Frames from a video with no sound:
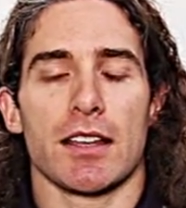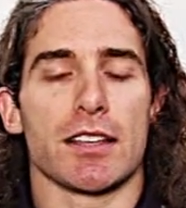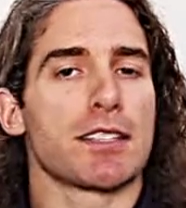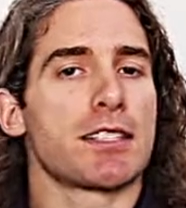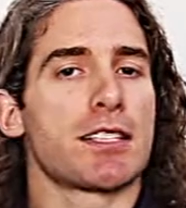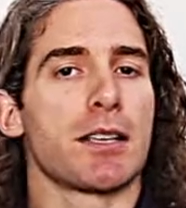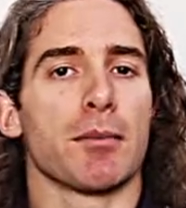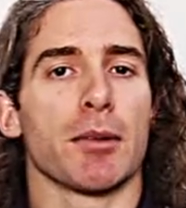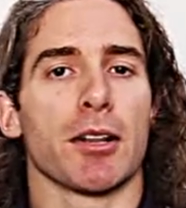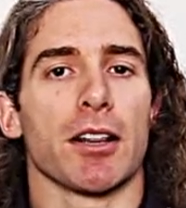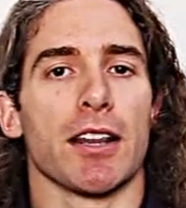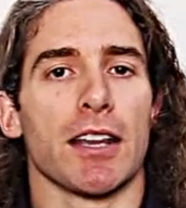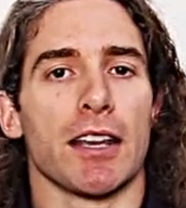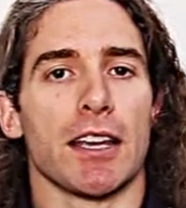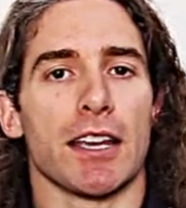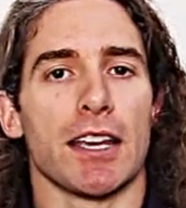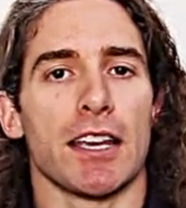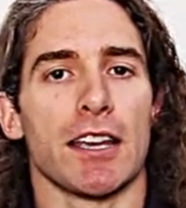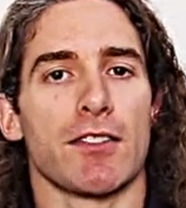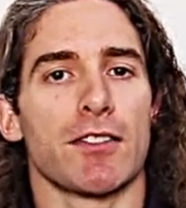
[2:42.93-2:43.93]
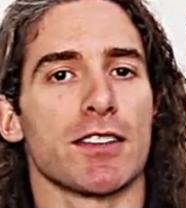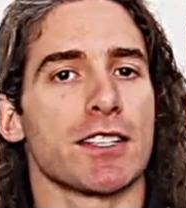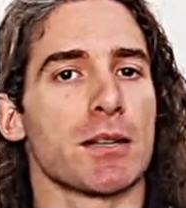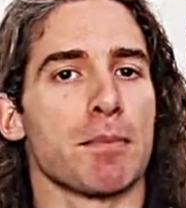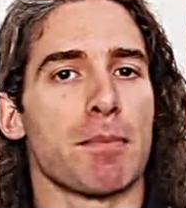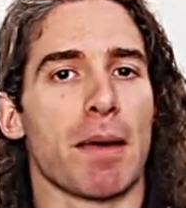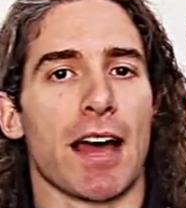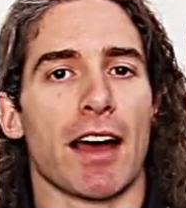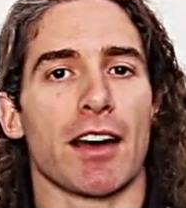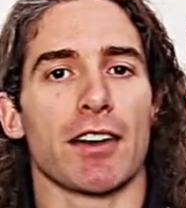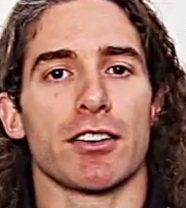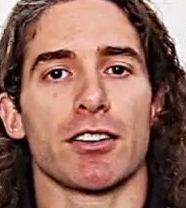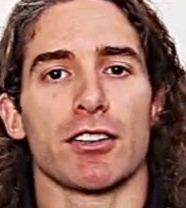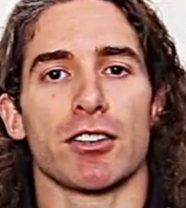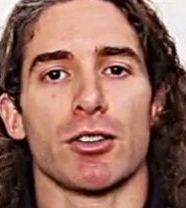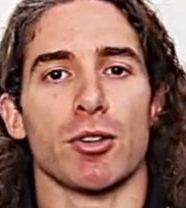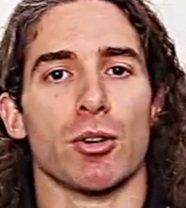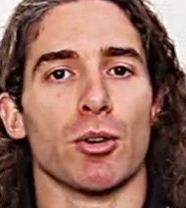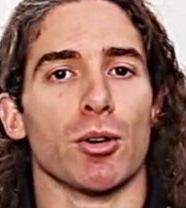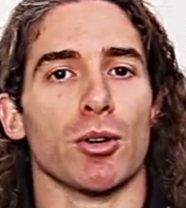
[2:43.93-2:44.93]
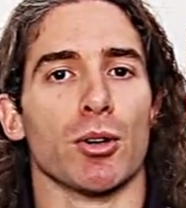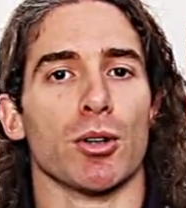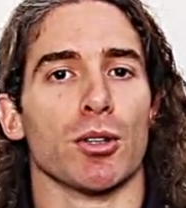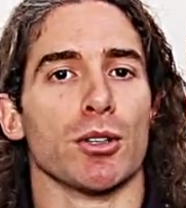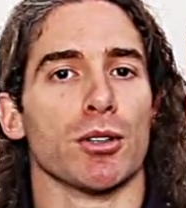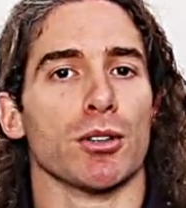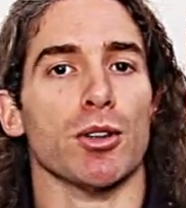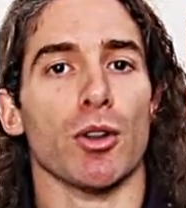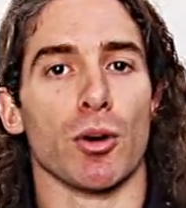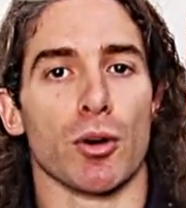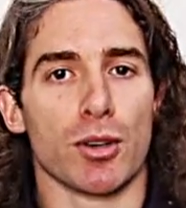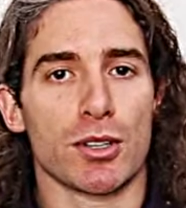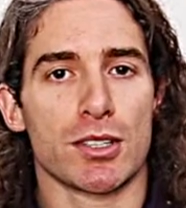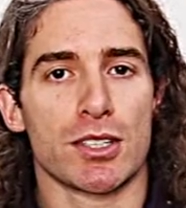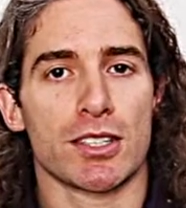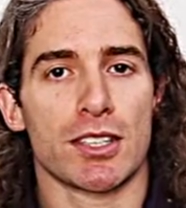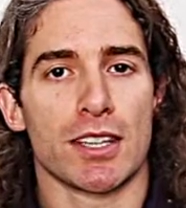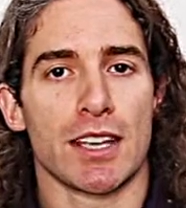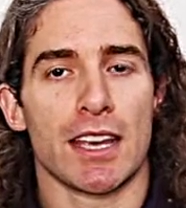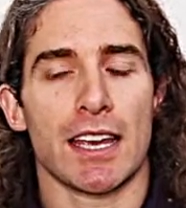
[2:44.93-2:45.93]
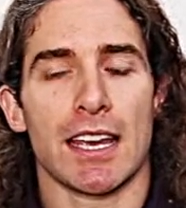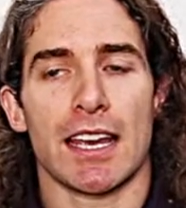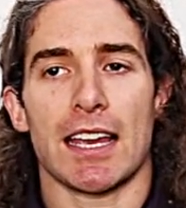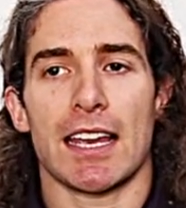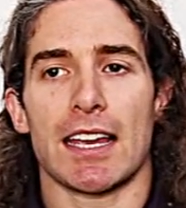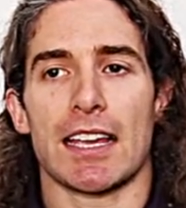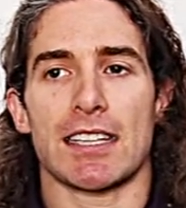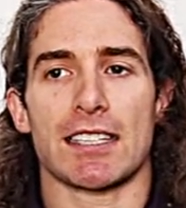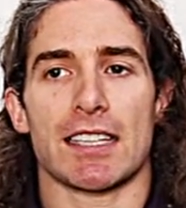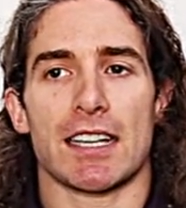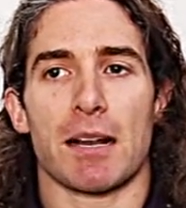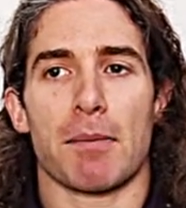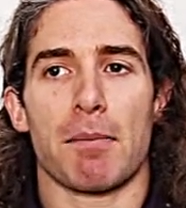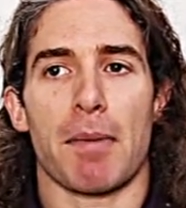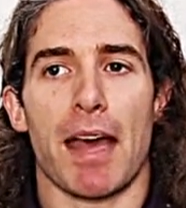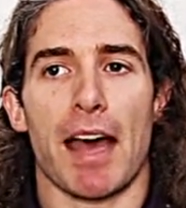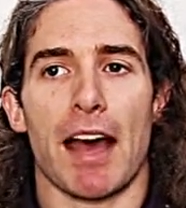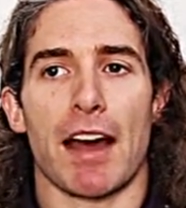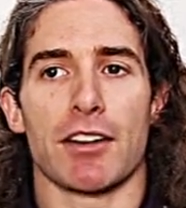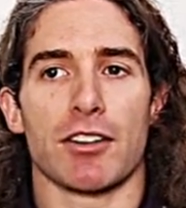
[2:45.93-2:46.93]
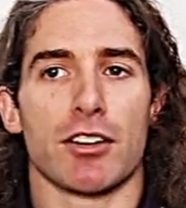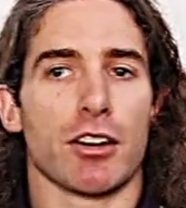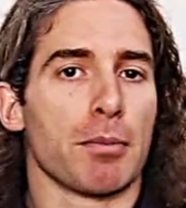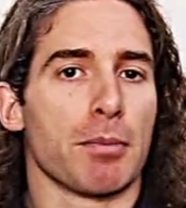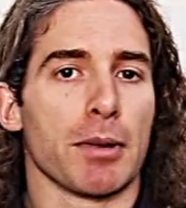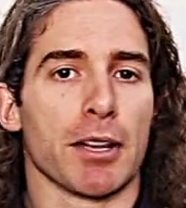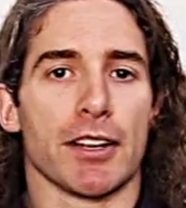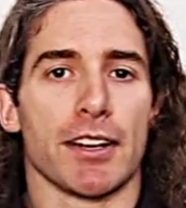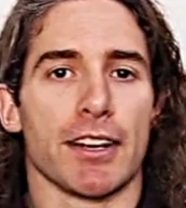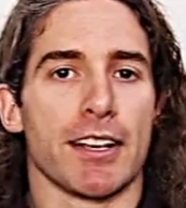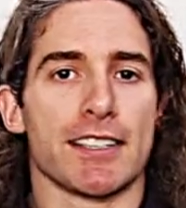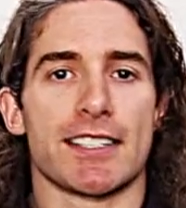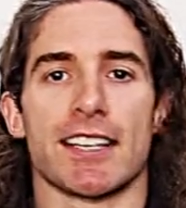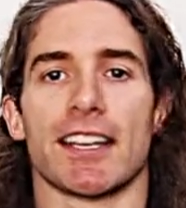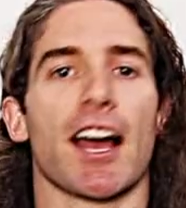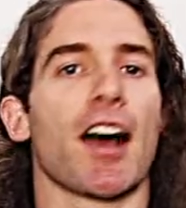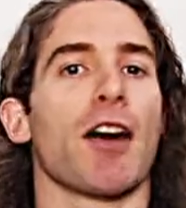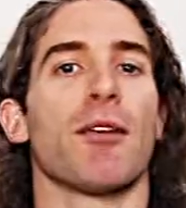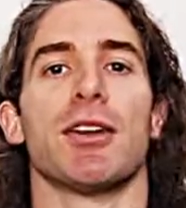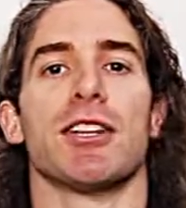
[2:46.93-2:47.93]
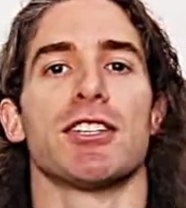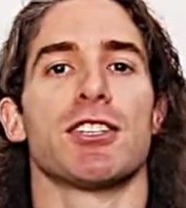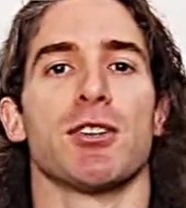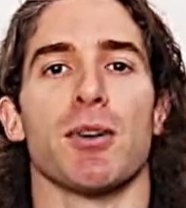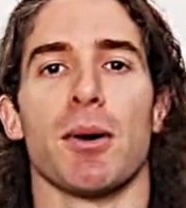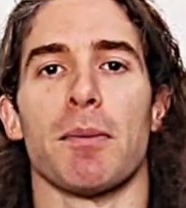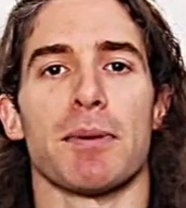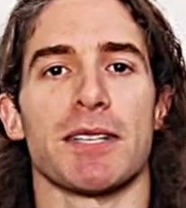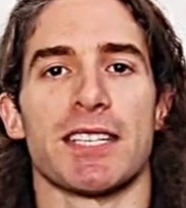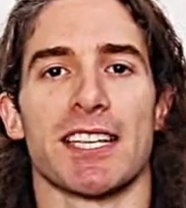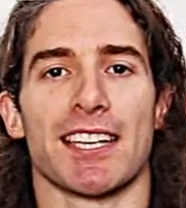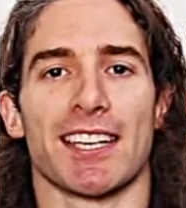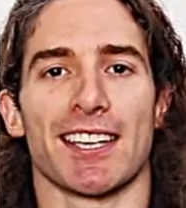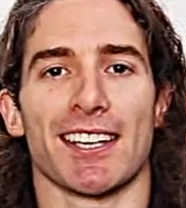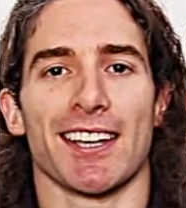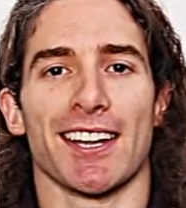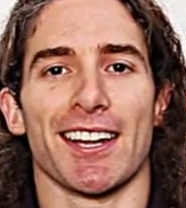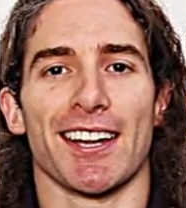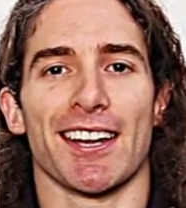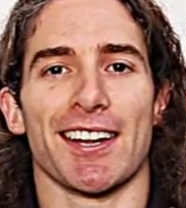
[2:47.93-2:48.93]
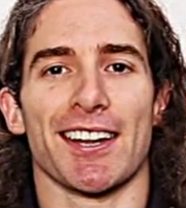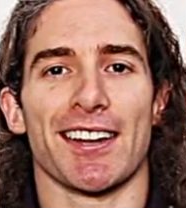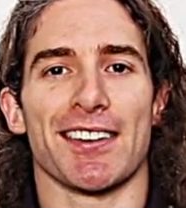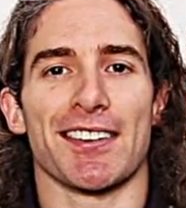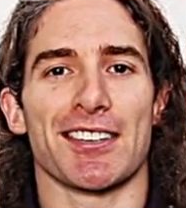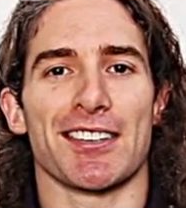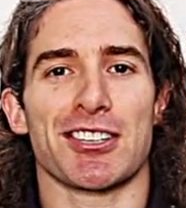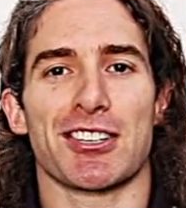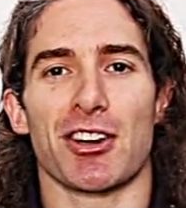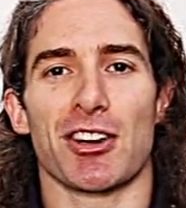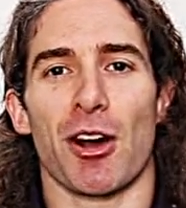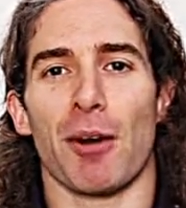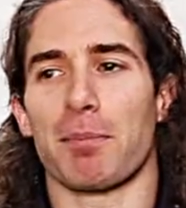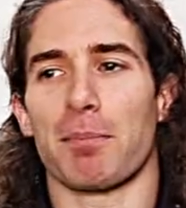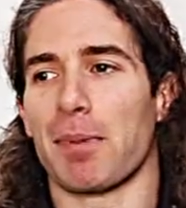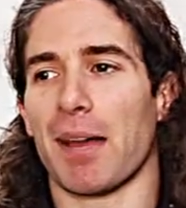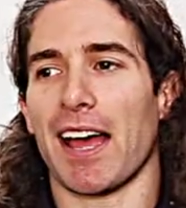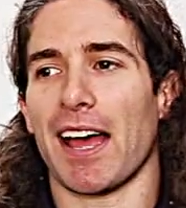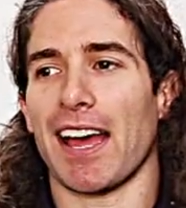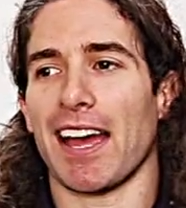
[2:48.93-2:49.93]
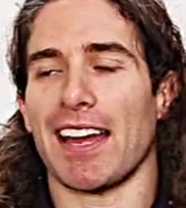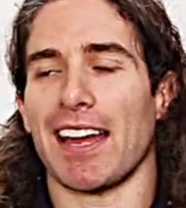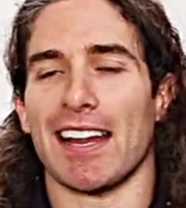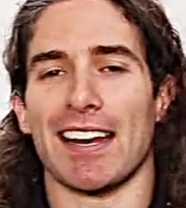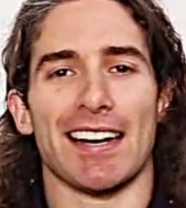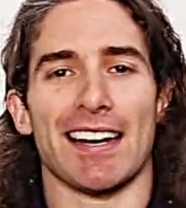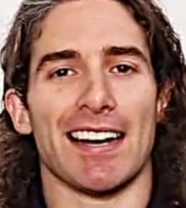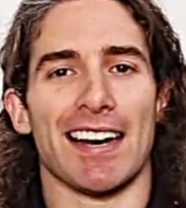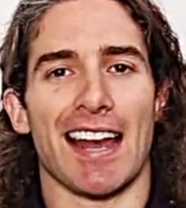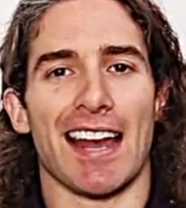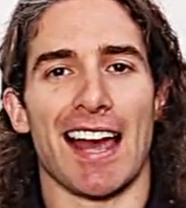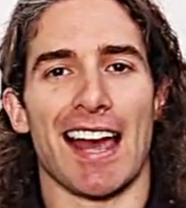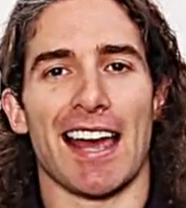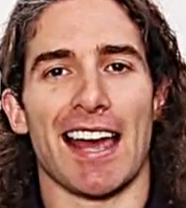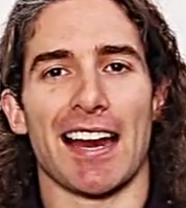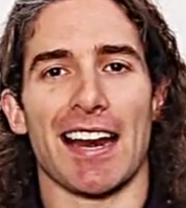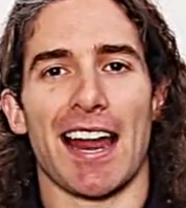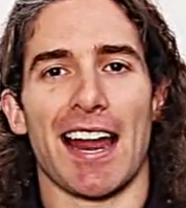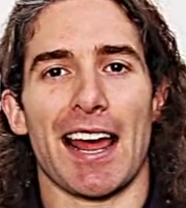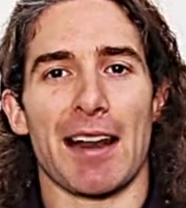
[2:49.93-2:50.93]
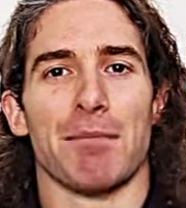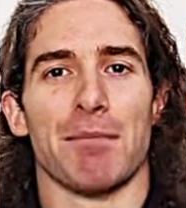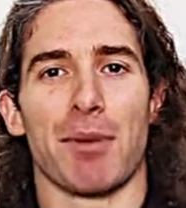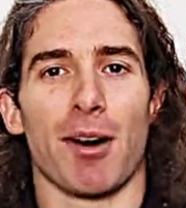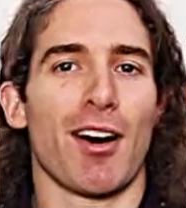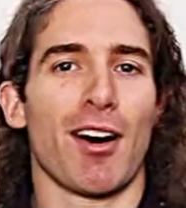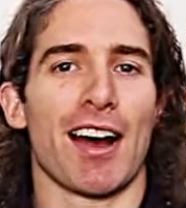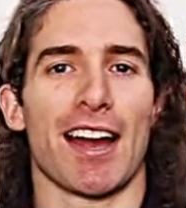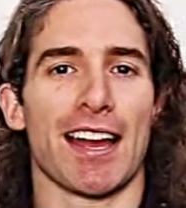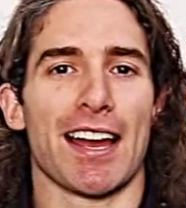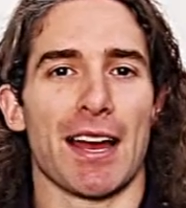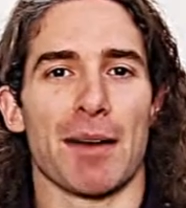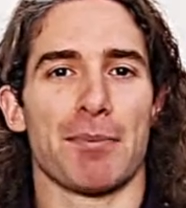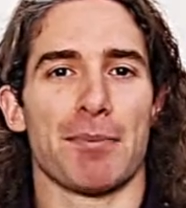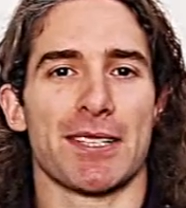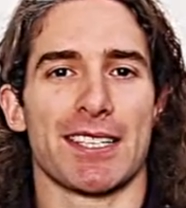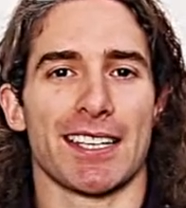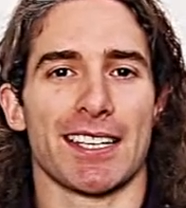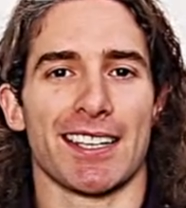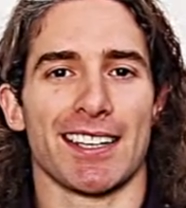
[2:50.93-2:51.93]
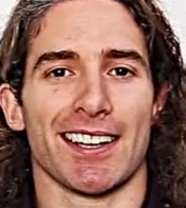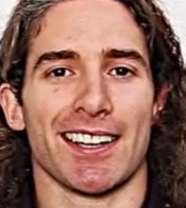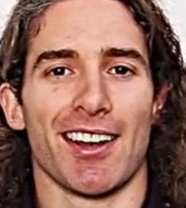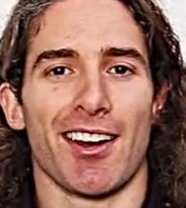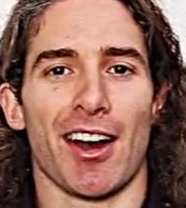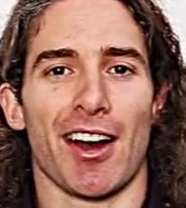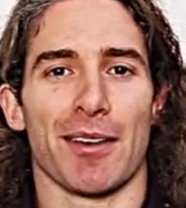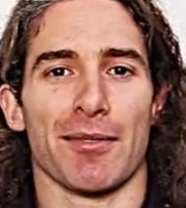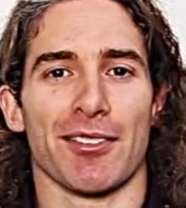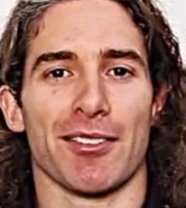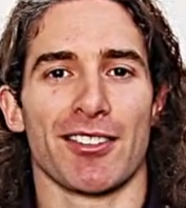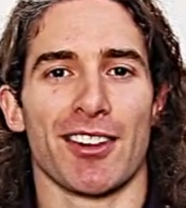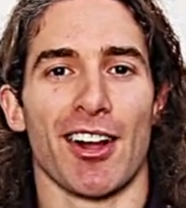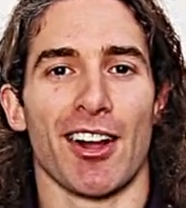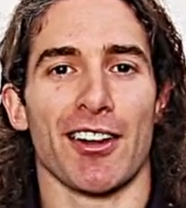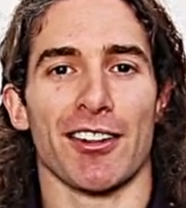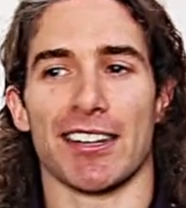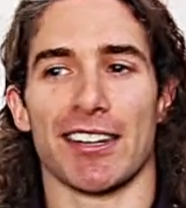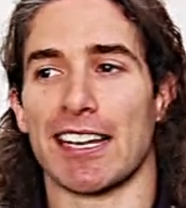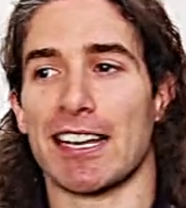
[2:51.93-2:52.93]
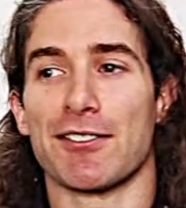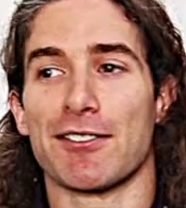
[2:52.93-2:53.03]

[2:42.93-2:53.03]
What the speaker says: Similarly, if it's about your looks, is it about your ability to go into a particular shop and buy a particular item of clothing?